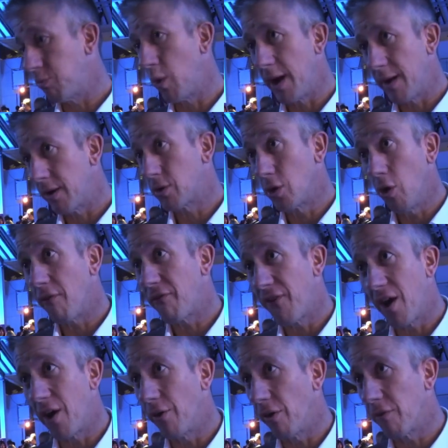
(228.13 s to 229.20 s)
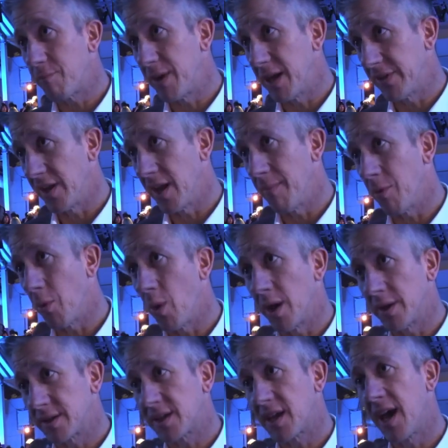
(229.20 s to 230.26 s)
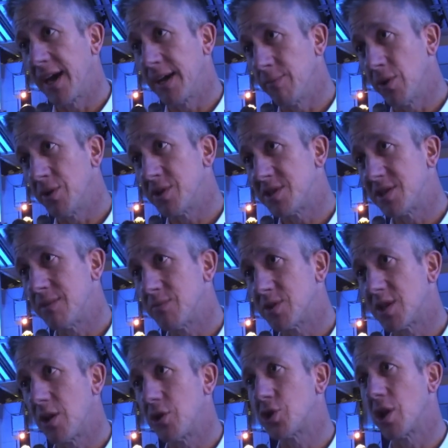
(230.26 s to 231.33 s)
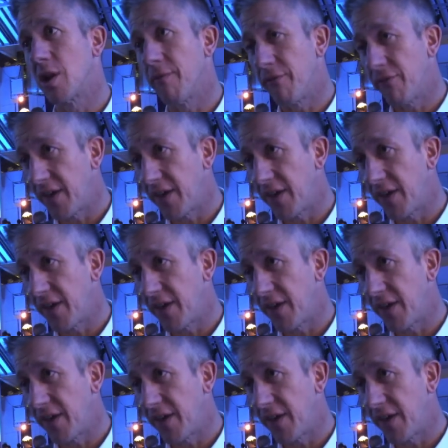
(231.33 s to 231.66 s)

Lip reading: we're not far off being the #1 game on The Sims Social on